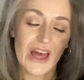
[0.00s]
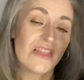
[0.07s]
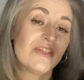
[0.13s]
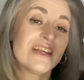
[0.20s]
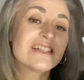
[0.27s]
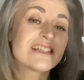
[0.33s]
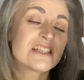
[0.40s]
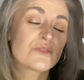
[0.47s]

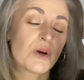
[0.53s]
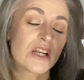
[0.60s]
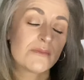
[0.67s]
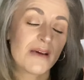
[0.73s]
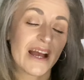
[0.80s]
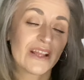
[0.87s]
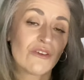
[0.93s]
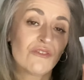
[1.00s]
This is one of
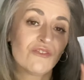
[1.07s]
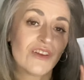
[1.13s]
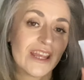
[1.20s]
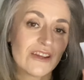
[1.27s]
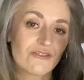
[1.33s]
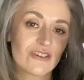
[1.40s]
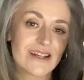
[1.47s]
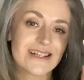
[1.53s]
my
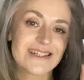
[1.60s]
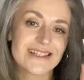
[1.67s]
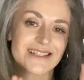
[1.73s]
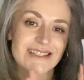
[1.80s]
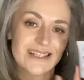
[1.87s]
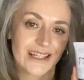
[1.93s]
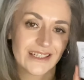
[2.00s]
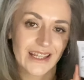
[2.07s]
favourite
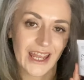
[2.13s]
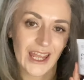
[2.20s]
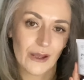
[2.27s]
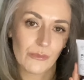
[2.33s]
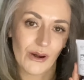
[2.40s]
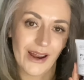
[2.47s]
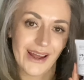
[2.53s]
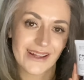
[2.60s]
skincare
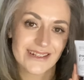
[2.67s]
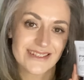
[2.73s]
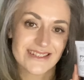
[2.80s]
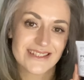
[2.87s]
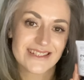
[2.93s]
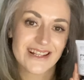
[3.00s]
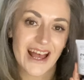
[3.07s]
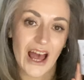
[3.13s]

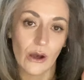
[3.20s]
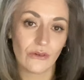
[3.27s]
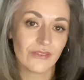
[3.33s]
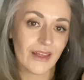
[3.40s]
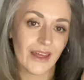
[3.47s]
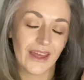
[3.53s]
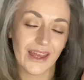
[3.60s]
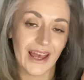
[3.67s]
brands out
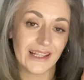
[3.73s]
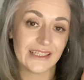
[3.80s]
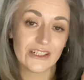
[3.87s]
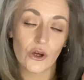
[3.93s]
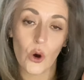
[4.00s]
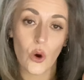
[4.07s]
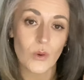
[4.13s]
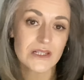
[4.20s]
there, and
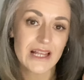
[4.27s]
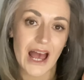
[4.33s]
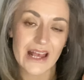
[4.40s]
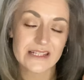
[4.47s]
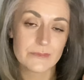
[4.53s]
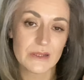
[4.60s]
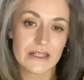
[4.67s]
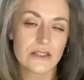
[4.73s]
it always
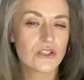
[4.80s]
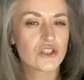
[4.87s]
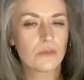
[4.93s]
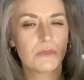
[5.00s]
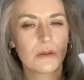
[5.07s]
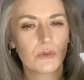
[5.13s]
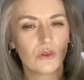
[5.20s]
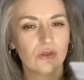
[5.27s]
has been. Some
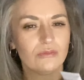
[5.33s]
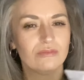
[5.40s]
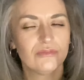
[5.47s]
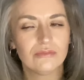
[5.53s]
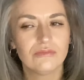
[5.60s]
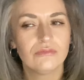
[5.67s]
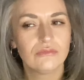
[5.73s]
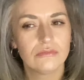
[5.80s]
people
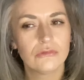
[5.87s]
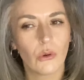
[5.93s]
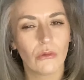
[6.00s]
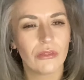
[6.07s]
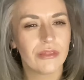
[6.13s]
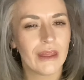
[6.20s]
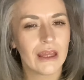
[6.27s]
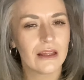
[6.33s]

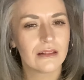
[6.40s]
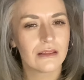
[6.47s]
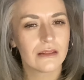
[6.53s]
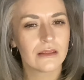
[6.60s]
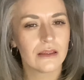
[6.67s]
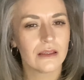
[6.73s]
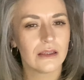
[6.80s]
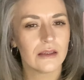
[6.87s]
don't think
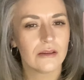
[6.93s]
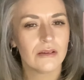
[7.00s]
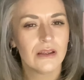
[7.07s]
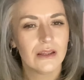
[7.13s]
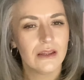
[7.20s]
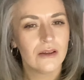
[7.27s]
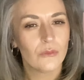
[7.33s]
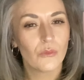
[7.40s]
that they're
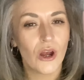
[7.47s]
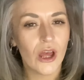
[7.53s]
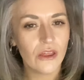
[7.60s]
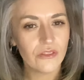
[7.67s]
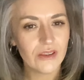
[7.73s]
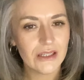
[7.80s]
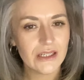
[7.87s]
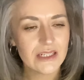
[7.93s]

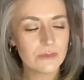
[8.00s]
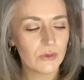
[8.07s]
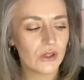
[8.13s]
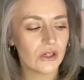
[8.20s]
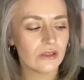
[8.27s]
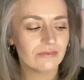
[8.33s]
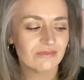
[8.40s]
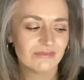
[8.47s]
worth it,
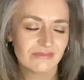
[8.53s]
but